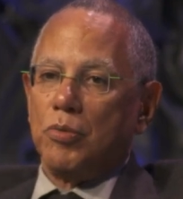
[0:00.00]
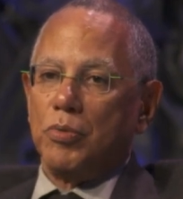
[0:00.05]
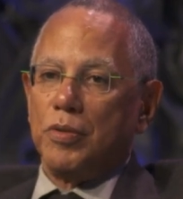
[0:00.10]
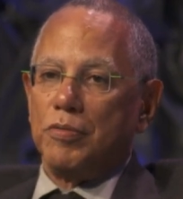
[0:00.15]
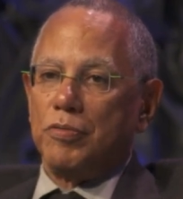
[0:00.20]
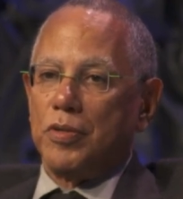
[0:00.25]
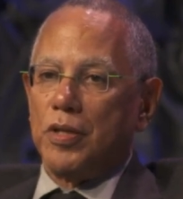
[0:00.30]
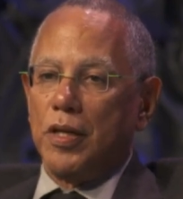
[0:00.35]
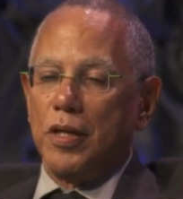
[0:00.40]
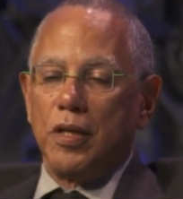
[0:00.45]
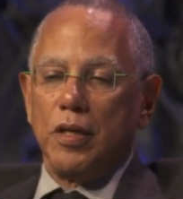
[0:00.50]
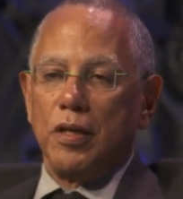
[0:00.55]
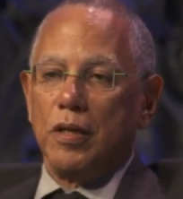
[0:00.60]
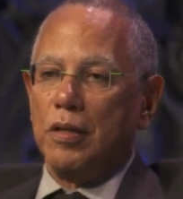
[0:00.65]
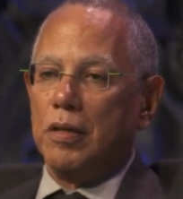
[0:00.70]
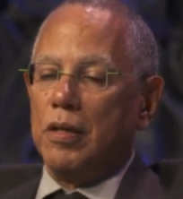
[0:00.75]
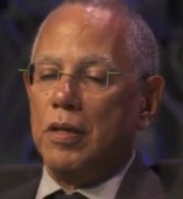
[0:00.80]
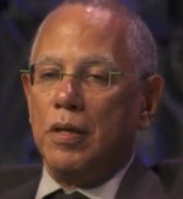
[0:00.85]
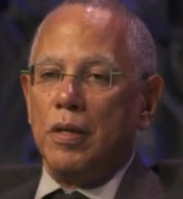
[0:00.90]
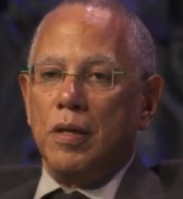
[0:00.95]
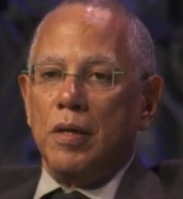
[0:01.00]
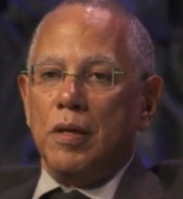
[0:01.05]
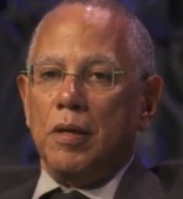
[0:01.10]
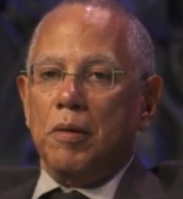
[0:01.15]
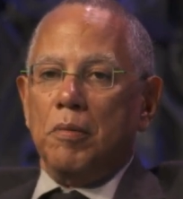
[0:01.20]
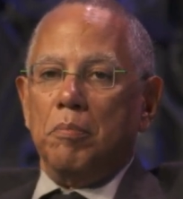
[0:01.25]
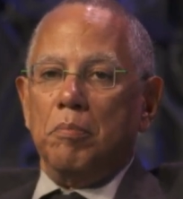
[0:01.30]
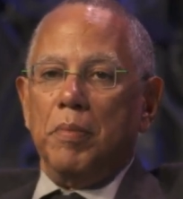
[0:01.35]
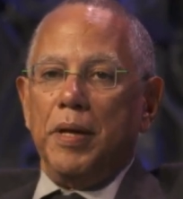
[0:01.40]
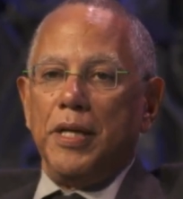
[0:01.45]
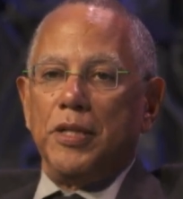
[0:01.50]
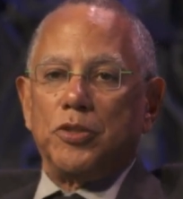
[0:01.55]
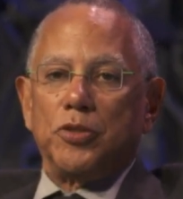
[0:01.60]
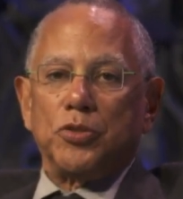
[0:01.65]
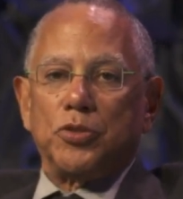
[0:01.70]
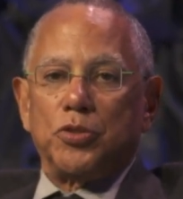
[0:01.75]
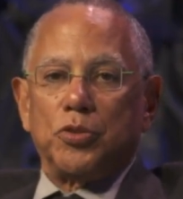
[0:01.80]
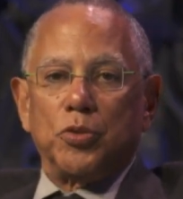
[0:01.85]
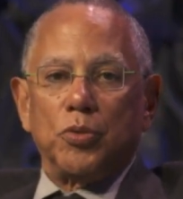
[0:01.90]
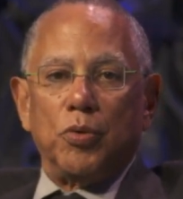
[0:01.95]
We've done a major
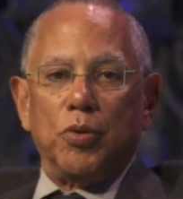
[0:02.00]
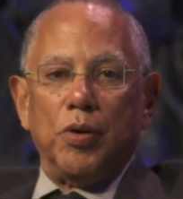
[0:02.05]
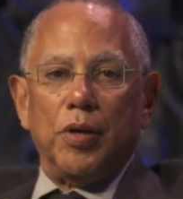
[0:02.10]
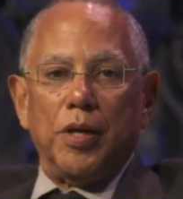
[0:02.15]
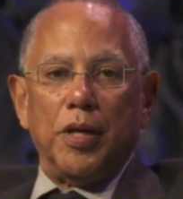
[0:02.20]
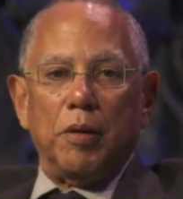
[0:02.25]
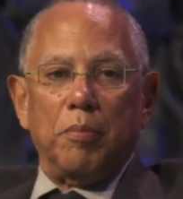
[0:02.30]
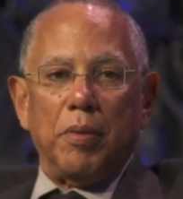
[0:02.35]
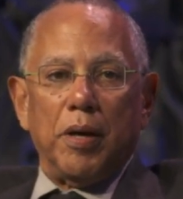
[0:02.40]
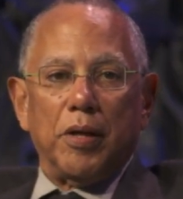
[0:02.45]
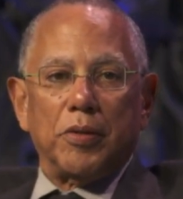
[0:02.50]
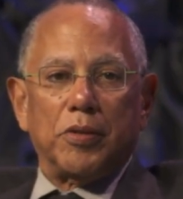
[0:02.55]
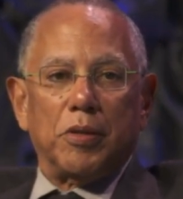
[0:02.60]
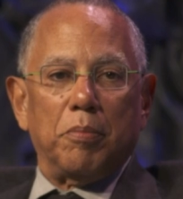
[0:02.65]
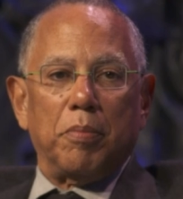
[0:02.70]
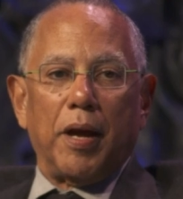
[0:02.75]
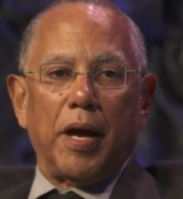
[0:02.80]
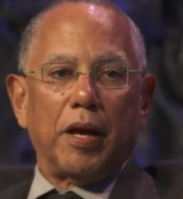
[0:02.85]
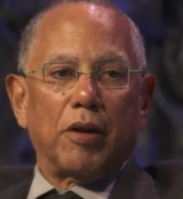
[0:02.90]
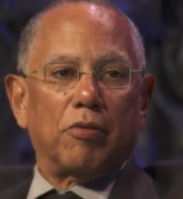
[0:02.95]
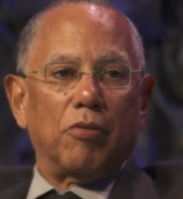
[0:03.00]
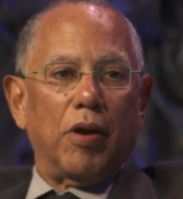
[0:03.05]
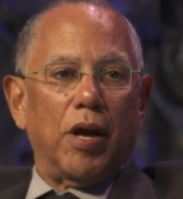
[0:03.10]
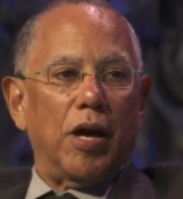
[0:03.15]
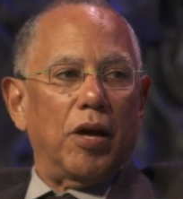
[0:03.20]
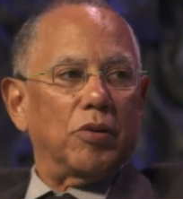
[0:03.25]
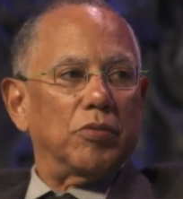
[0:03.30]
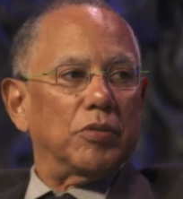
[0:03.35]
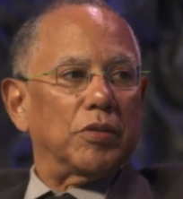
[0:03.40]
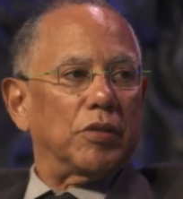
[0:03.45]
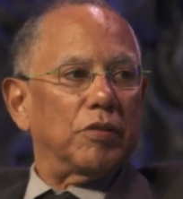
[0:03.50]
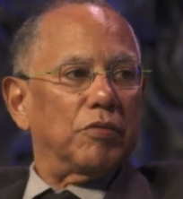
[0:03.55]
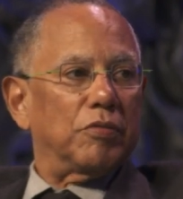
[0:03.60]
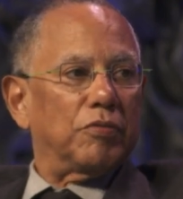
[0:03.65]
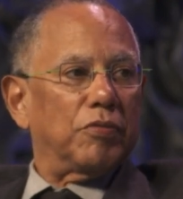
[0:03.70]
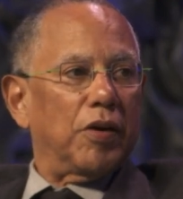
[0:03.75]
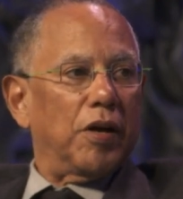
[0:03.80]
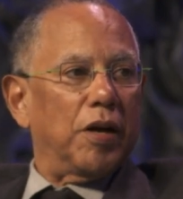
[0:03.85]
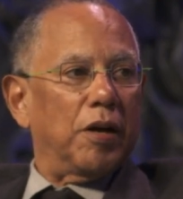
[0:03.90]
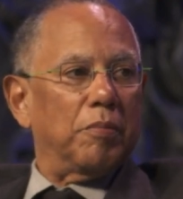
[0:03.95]
story about the background
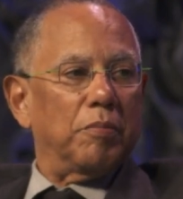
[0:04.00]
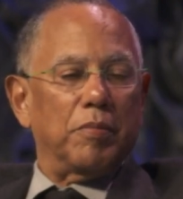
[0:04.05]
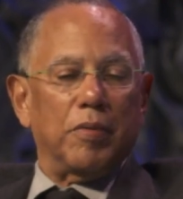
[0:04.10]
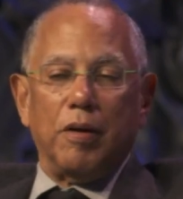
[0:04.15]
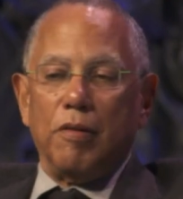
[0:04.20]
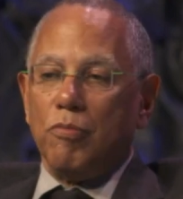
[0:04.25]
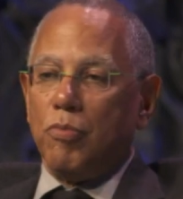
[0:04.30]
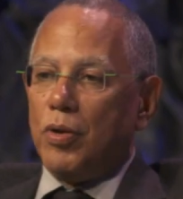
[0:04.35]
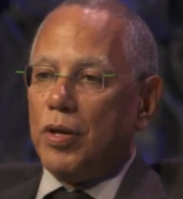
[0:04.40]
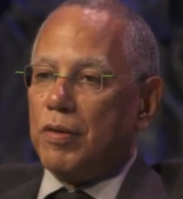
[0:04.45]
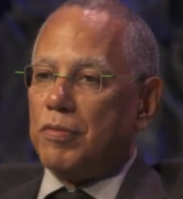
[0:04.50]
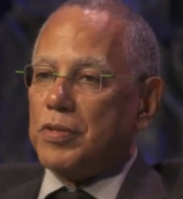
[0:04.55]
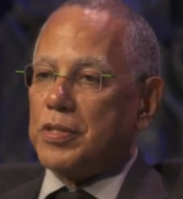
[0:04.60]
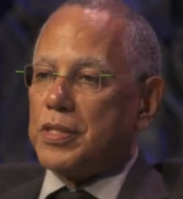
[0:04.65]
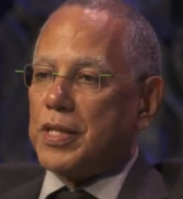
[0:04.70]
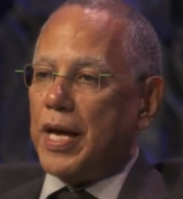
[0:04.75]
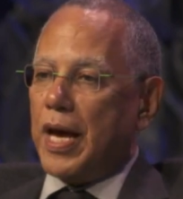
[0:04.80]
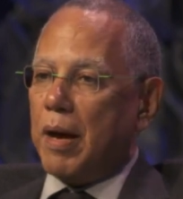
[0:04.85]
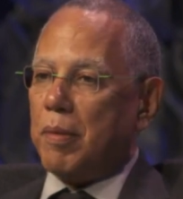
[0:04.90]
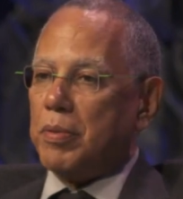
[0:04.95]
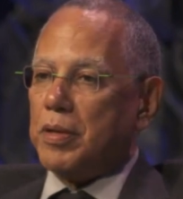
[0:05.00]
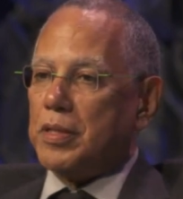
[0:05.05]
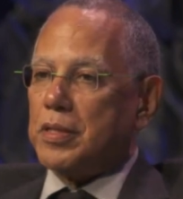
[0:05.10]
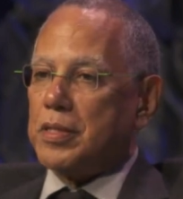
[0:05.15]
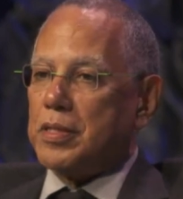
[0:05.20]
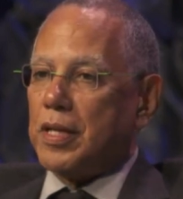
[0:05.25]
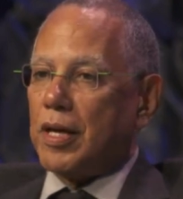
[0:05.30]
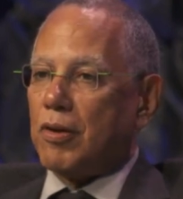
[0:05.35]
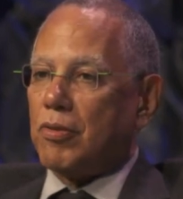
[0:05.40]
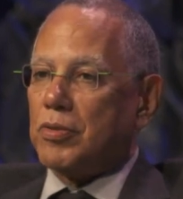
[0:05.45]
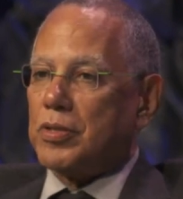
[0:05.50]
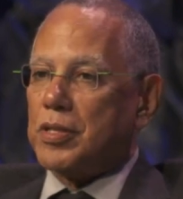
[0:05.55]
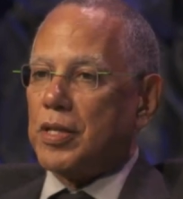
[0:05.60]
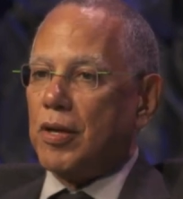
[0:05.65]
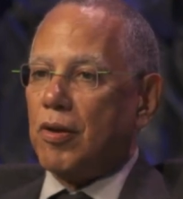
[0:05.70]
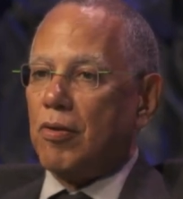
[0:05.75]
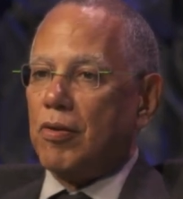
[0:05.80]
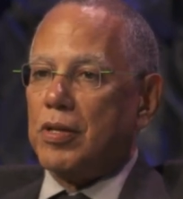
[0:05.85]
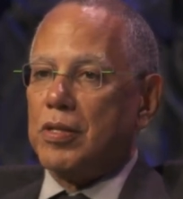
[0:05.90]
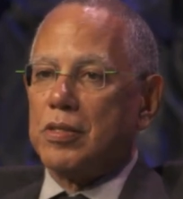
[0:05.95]
of, um, of one of his cabinet
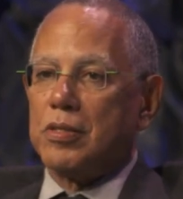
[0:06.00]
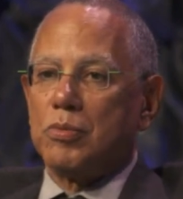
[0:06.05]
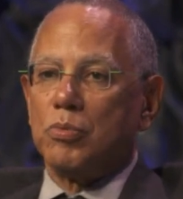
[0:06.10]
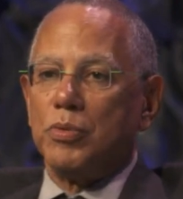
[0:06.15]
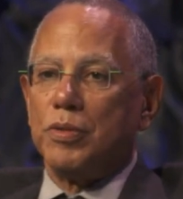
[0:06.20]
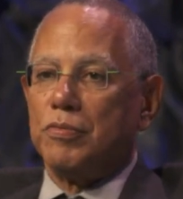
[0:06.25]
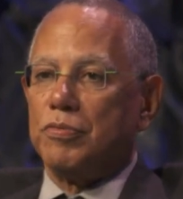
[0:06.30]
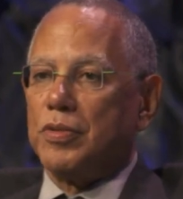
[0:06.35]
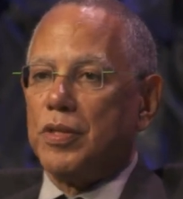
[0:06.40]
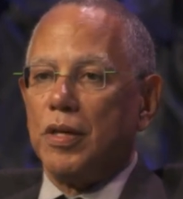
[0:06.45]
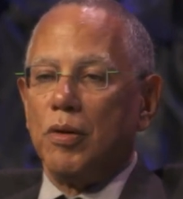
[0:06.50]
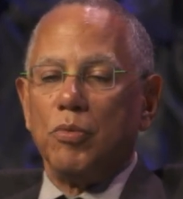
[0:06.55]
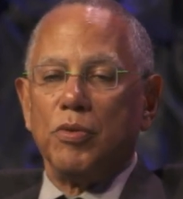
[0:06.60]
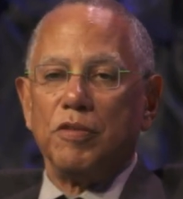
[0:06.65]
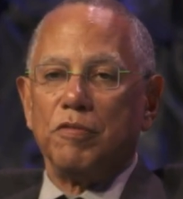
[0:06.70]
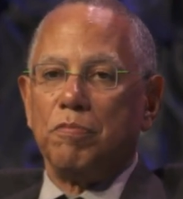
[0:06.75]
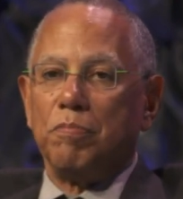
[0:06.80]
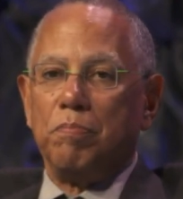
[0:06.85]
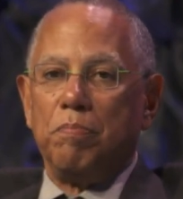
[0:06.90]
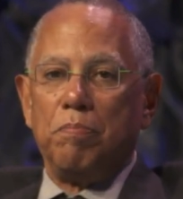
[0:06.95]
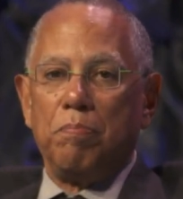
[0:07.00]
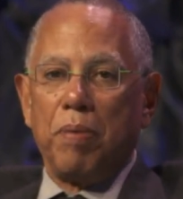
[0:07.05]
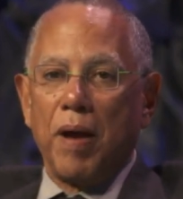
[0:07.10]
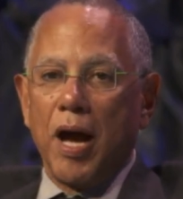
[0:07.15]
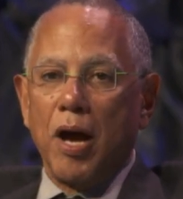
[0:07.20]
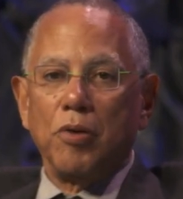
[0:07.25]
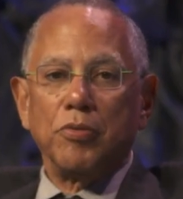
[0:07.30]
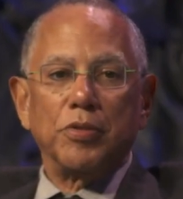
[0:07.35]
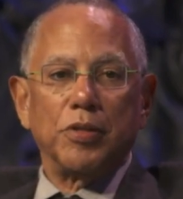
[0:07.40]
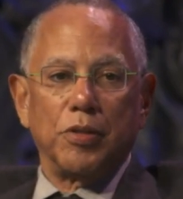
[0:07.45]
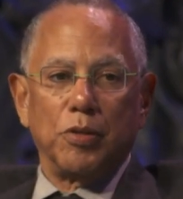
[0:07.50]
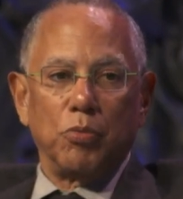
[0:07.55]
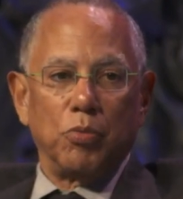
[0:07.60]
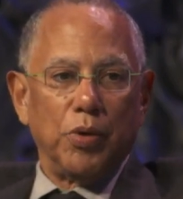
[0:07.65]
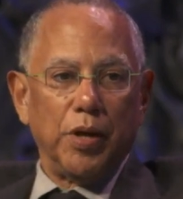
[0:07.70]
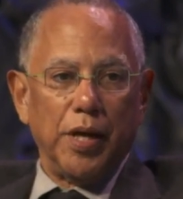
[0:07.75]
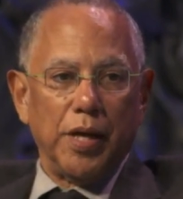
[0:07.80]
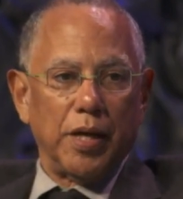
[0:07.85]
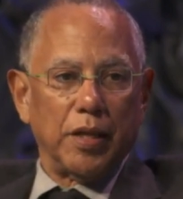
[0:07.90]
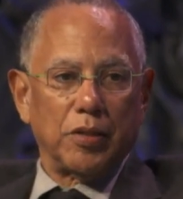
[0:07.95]
secretaries. We've, done, we've pounded
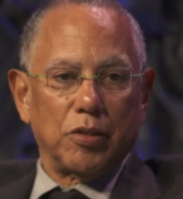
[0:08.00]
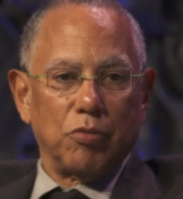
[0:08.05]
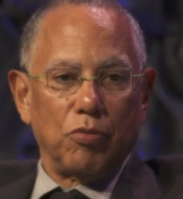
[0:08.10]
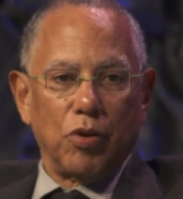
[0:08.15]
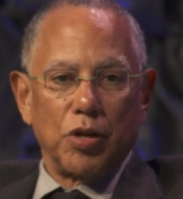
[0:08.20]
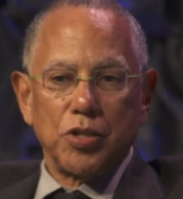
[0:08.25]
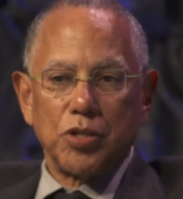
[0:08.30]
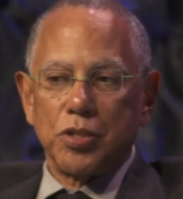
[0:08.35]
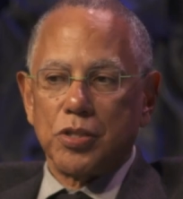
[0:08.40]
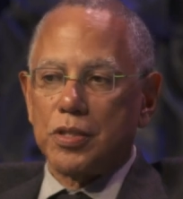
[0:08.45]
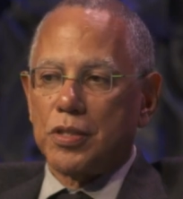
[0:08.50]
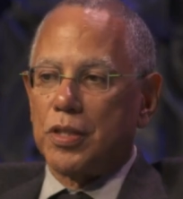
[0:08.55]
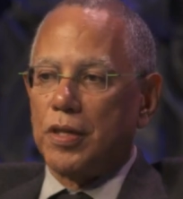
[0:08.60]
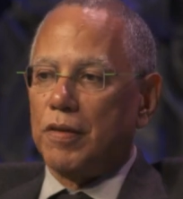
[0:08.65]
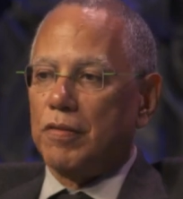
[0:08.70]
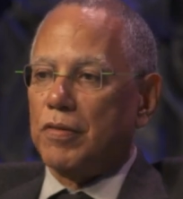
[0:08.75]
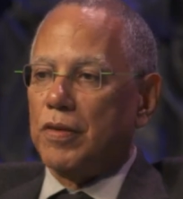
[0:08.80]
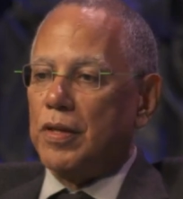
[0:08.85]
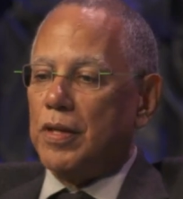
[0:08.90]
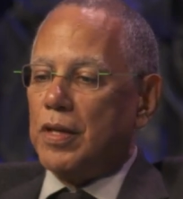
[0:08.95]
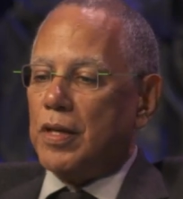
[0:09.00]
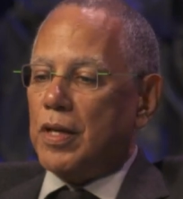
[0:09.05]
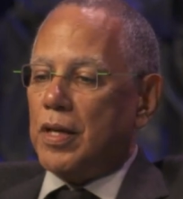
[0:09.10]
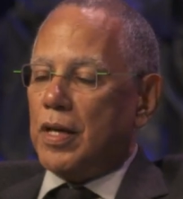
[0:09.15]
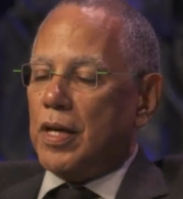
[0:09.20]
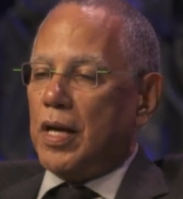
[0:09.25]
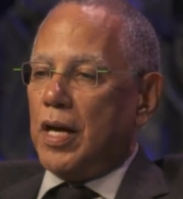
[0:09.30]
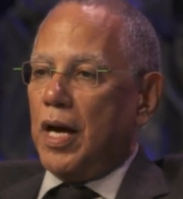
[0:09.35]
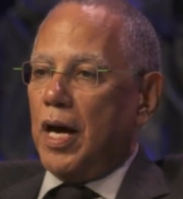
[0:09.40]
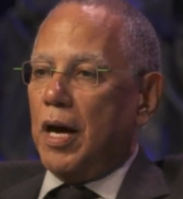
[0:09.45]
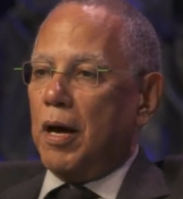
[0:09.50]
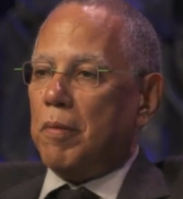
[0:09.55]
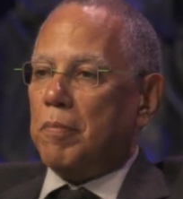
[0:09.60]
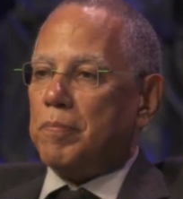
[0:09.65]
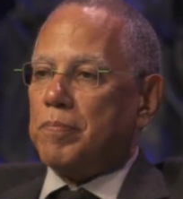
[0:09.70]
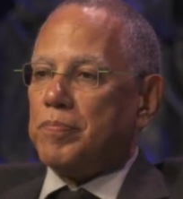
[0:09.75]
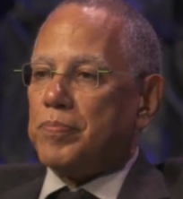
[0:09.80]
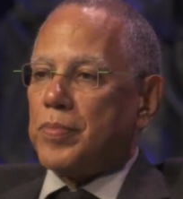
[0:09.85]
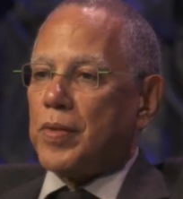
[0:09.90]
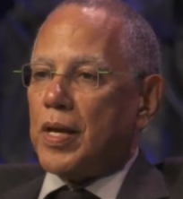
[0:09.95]
away at the Russia stuff.
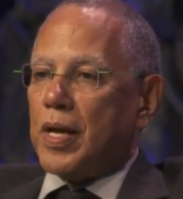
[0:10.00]
Um,